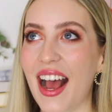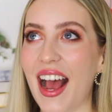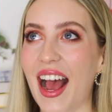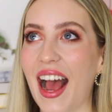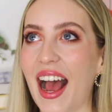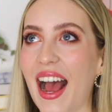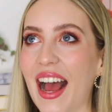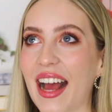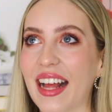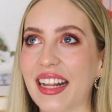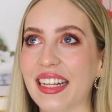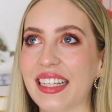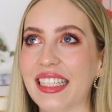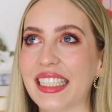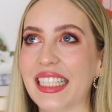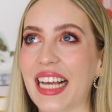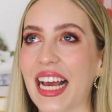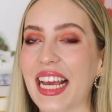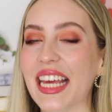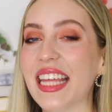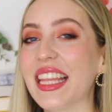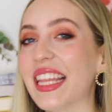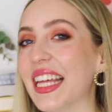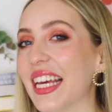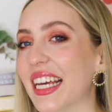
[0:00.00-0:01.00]
And I
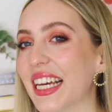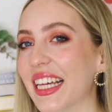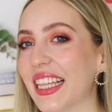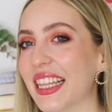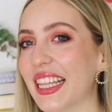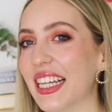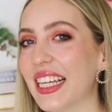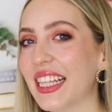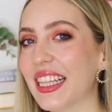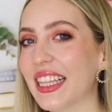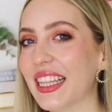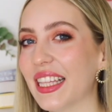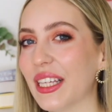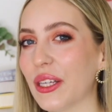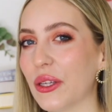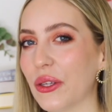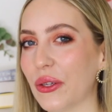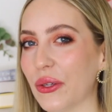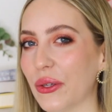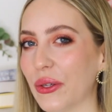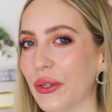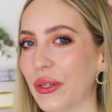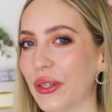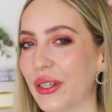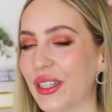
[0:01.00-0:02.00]
think that the
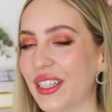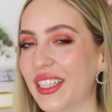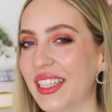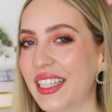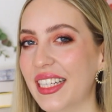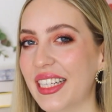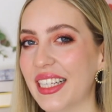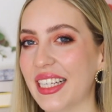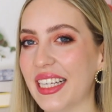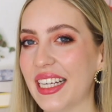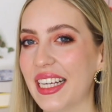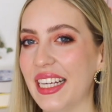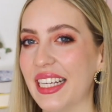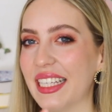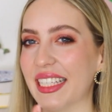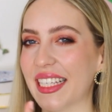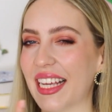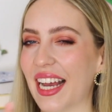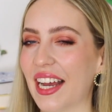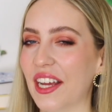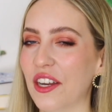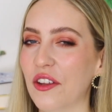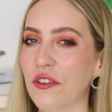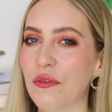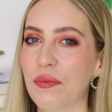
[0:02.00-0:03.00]
girl is
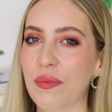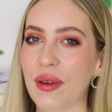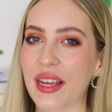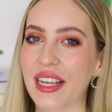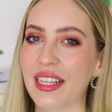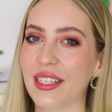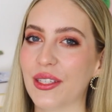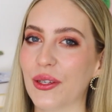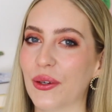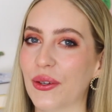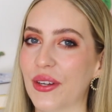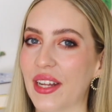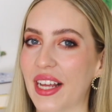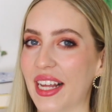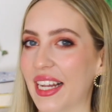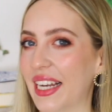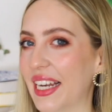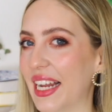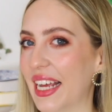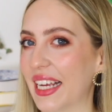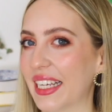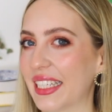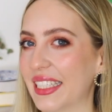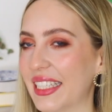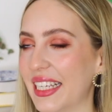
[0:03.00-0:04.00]
kind of based on
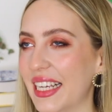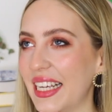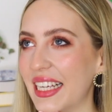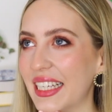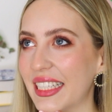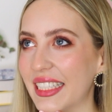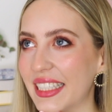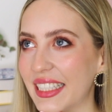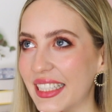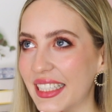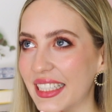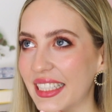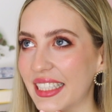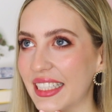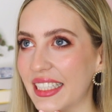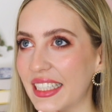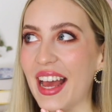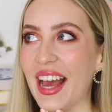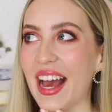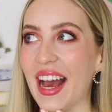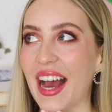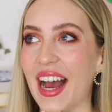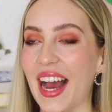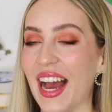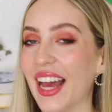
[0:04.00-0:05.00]
Alexis.
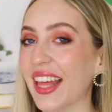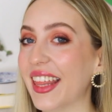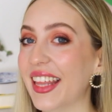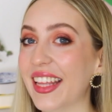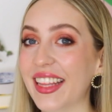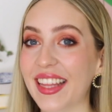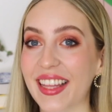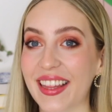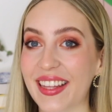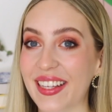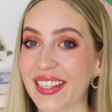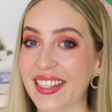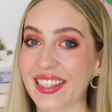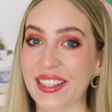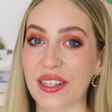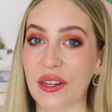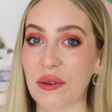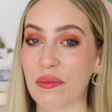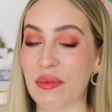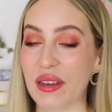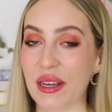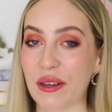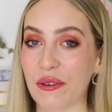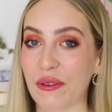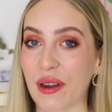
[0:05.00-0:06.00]
I think that this is going to
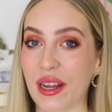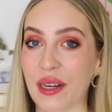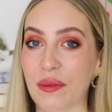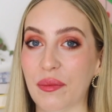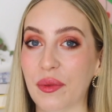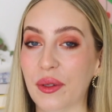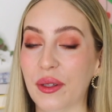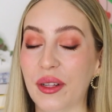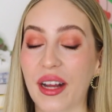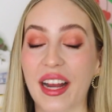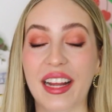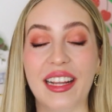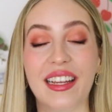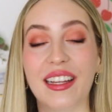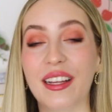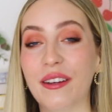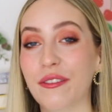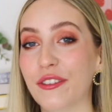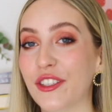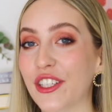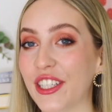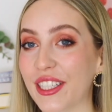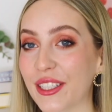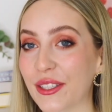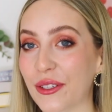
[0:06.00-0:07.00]
be incredible. I love
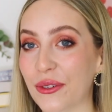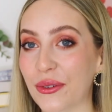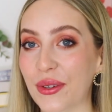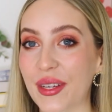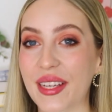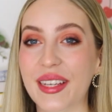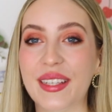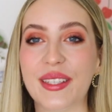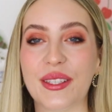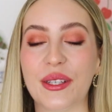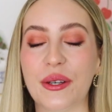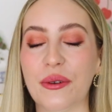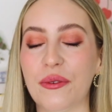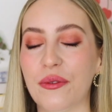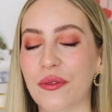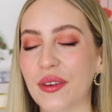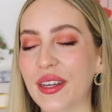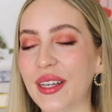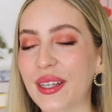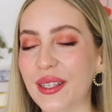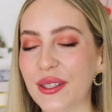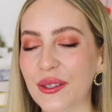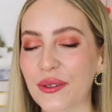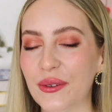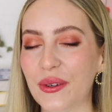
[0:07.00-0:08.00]
Schitt's Creek, so
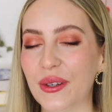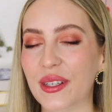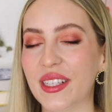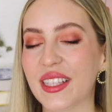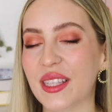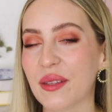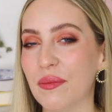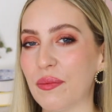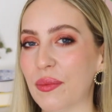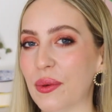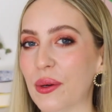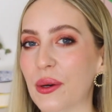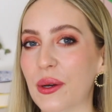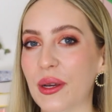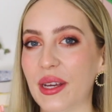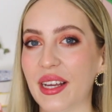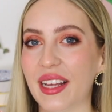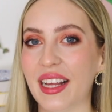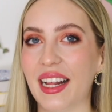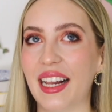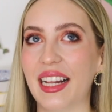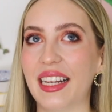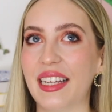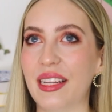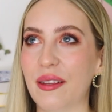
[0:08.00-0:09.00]
fingers crossed the book
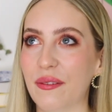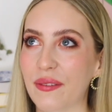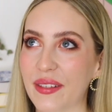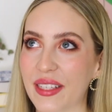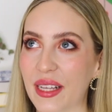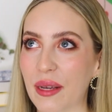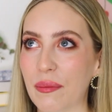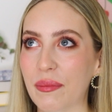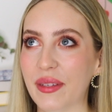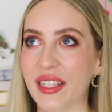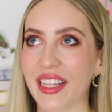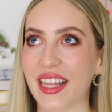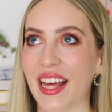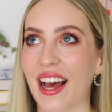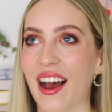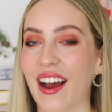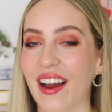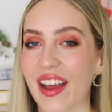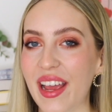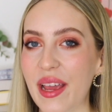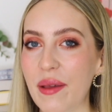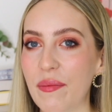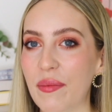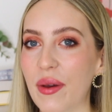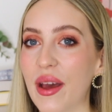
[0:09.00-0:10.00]
lives up to the
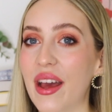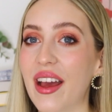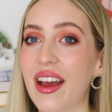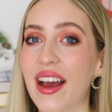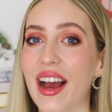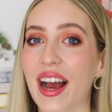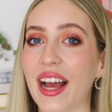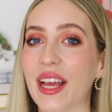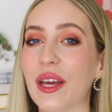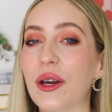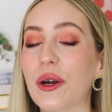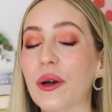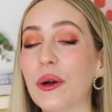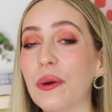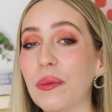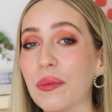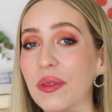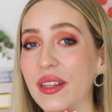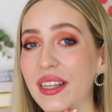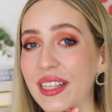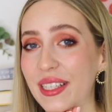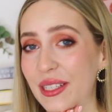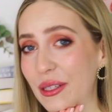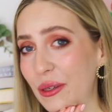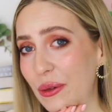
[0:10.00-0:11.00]
hype. I hope that
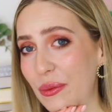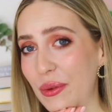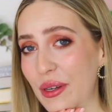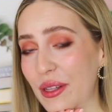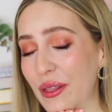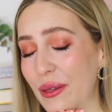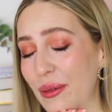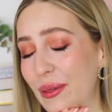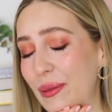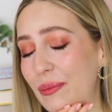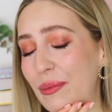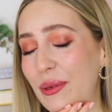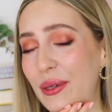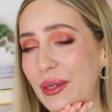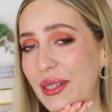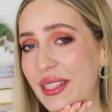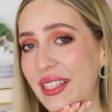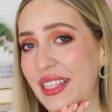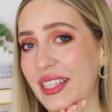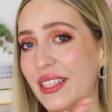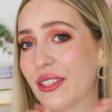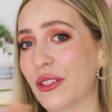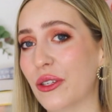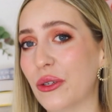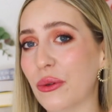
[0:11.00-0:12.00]
it's not one of those books
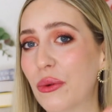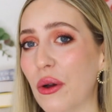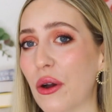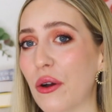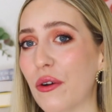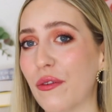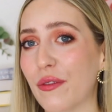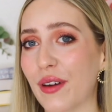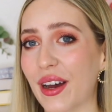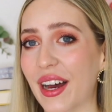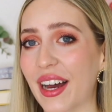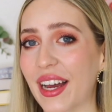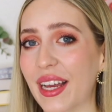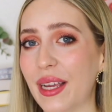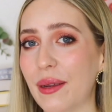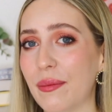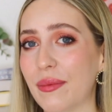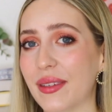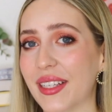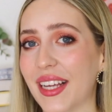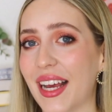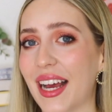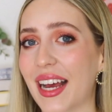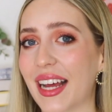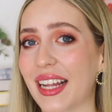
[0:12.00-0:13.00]
that's too overhyped
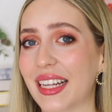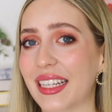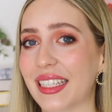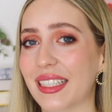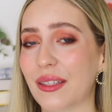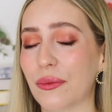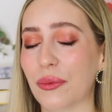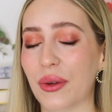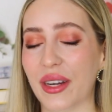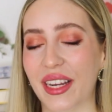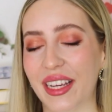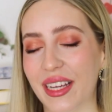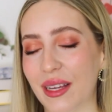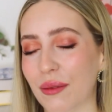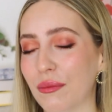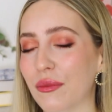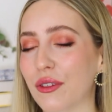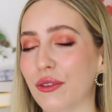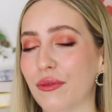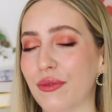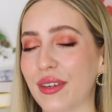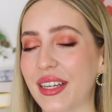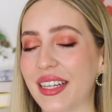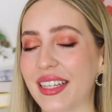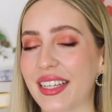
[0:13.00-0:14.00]
and when I come to
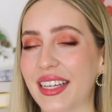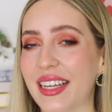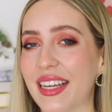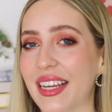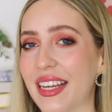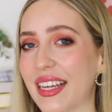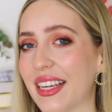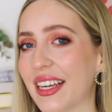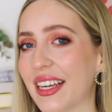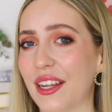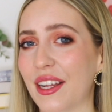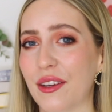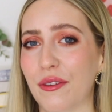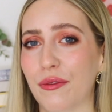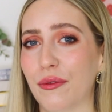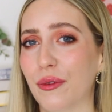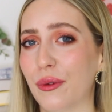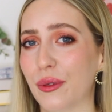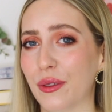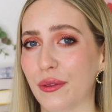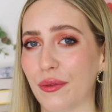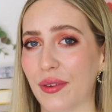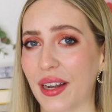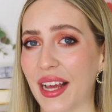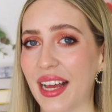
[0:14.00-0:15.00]
read it, it of
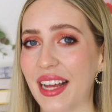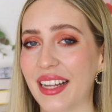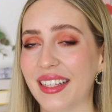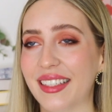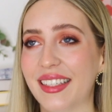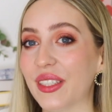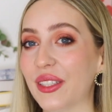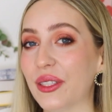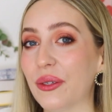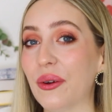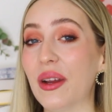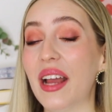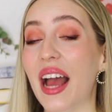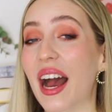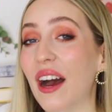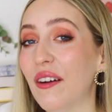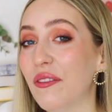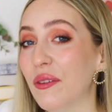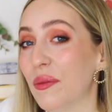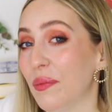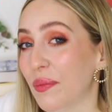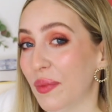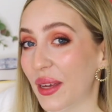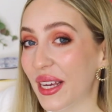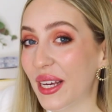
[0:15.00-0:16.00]
falls flat. So I have
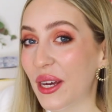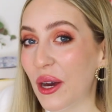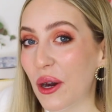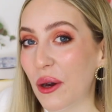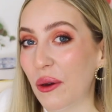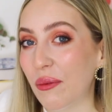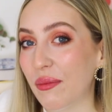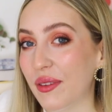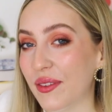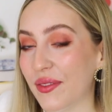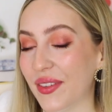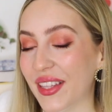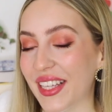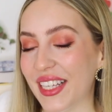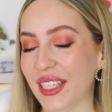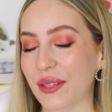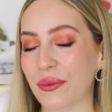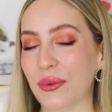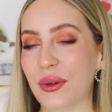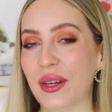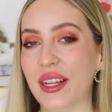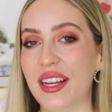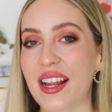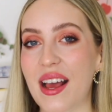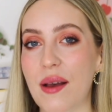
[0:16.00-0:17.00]
big hopes for this
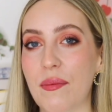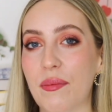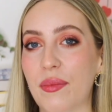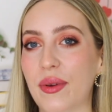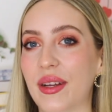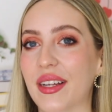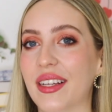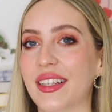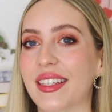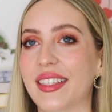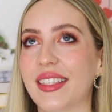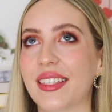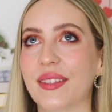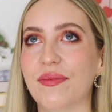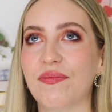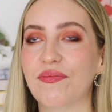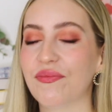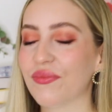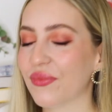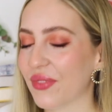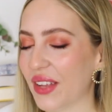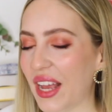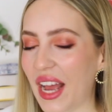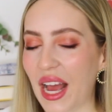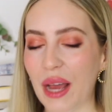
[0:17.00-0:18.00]
one, but
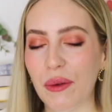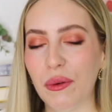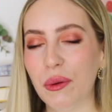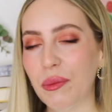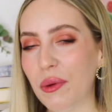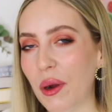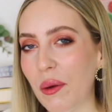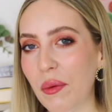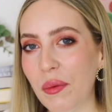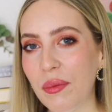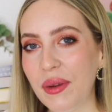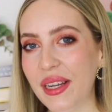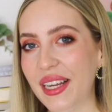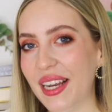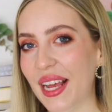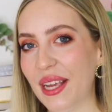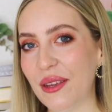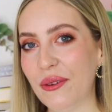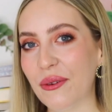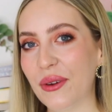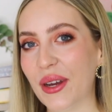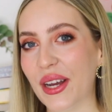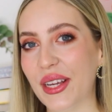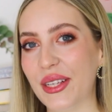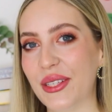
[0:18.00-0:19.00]
I will probably let you
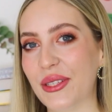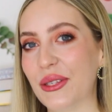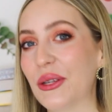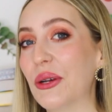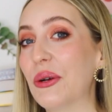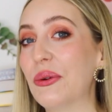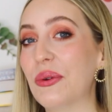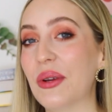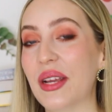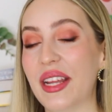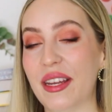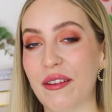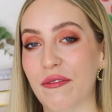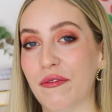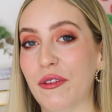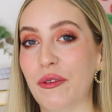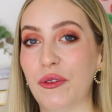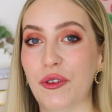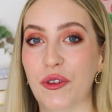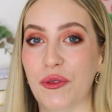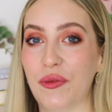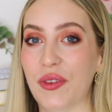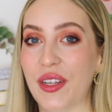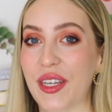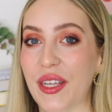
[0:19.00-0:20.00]
guys know in a
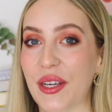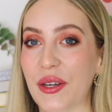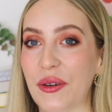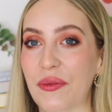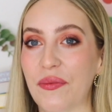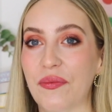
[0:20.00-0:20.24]
future video.